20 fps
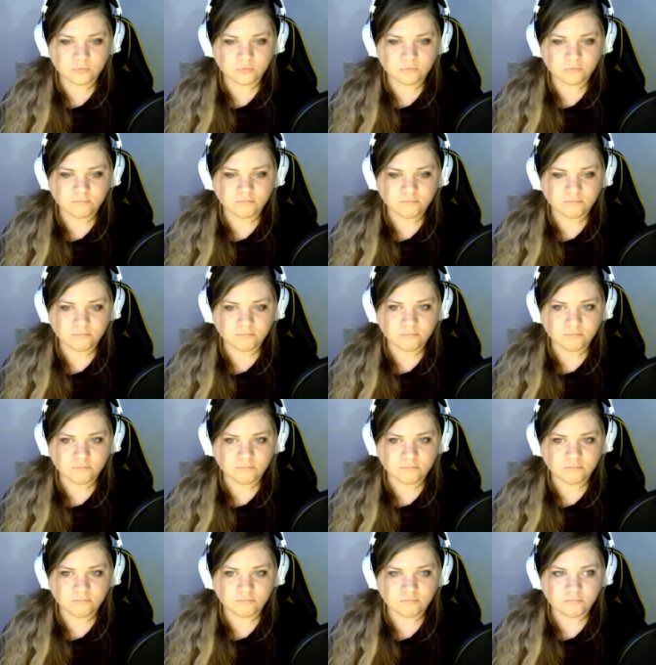
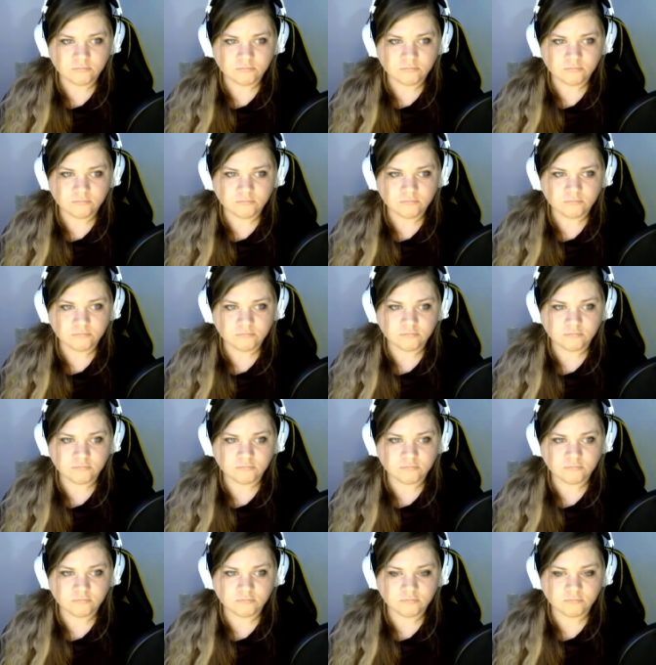
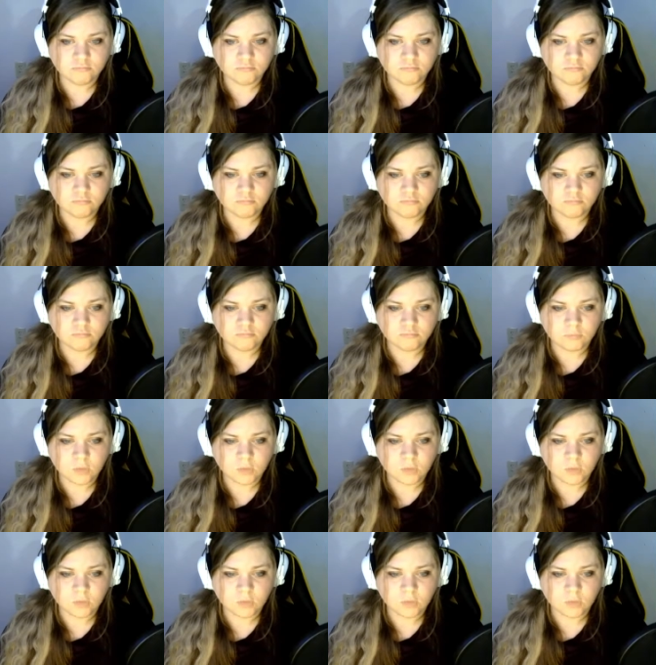Nobody speaks.